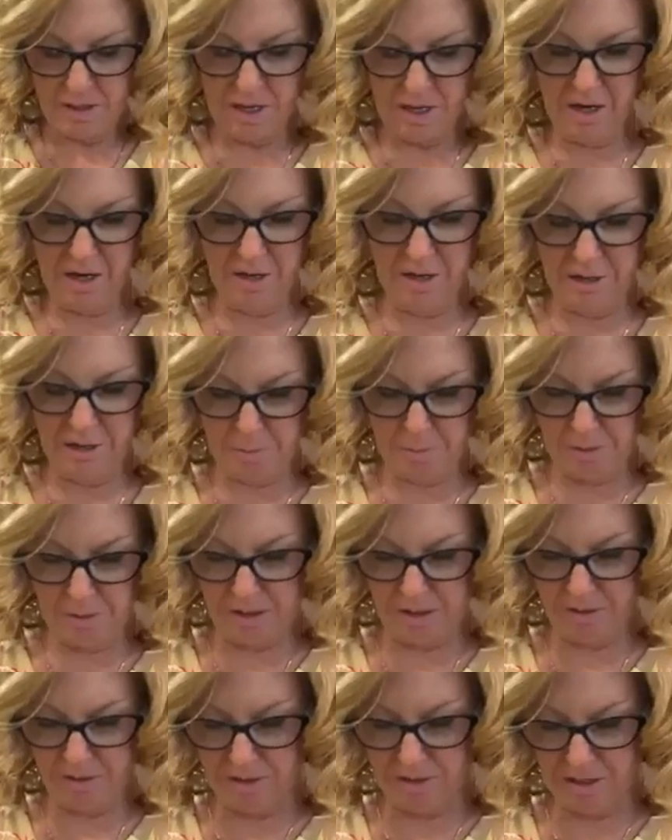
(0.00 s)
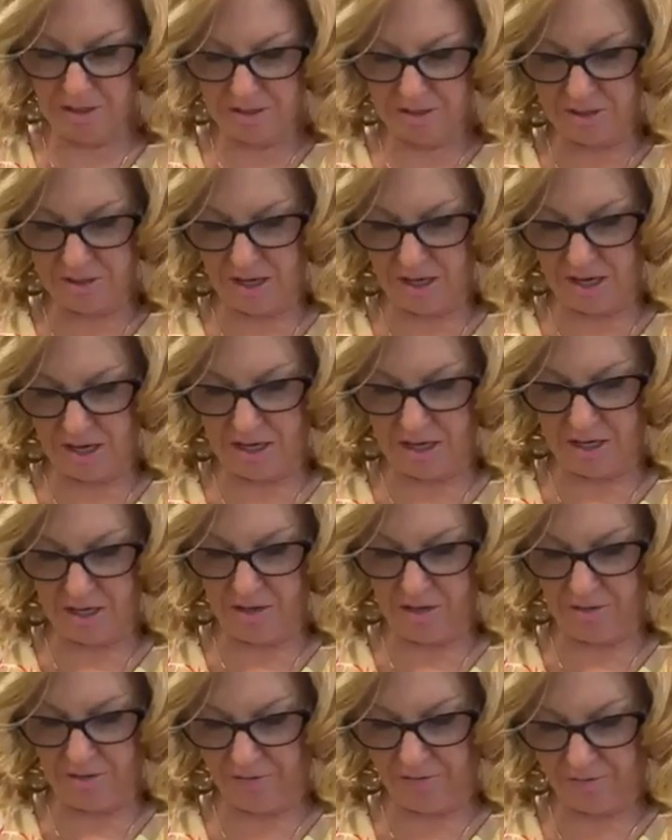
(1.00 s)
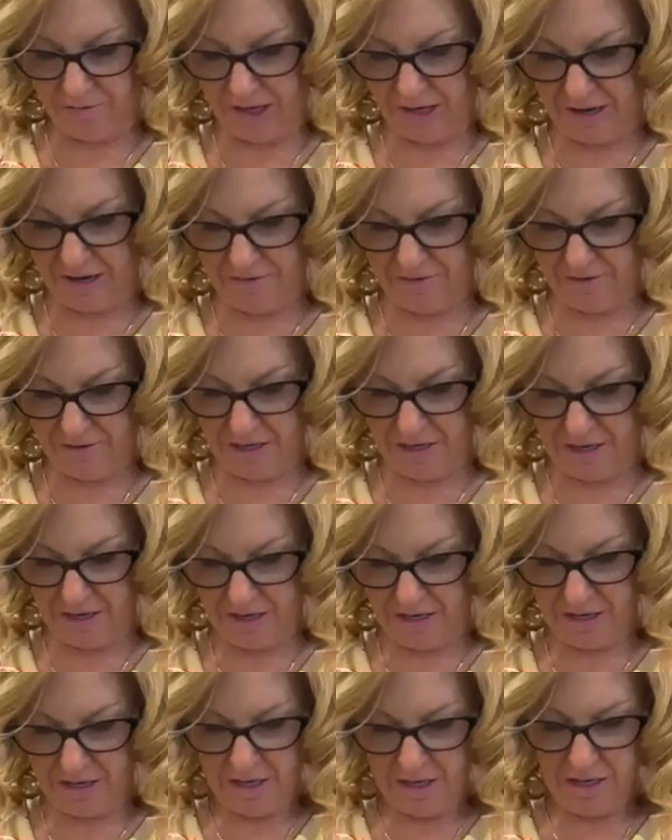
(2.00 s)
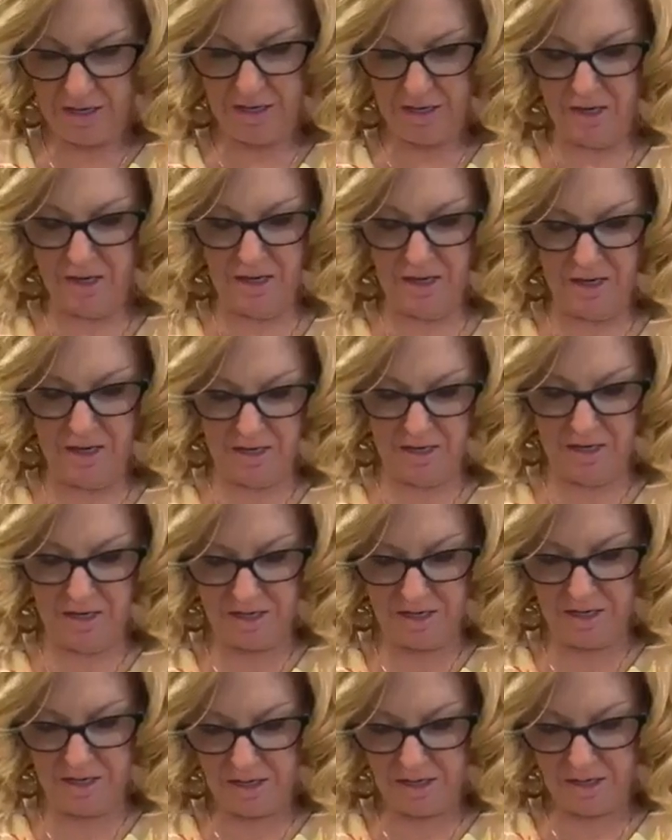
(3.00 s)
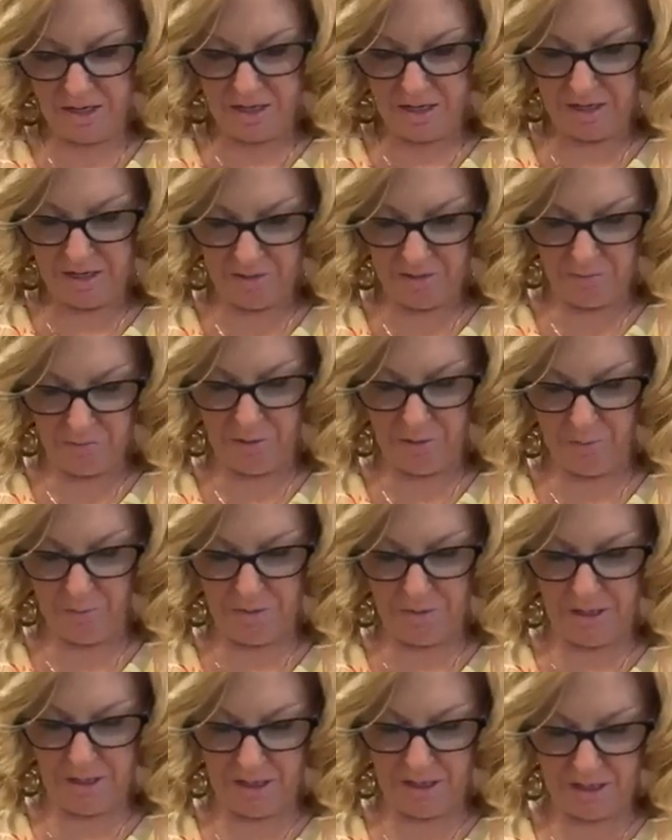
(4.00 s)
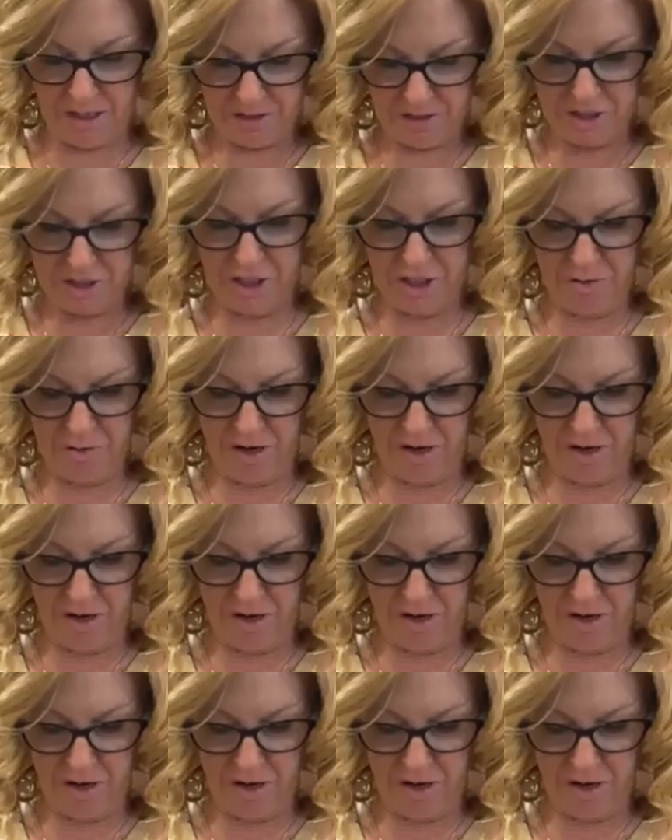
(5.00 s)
Inconspicuous, like it'll flavor it and it won't be too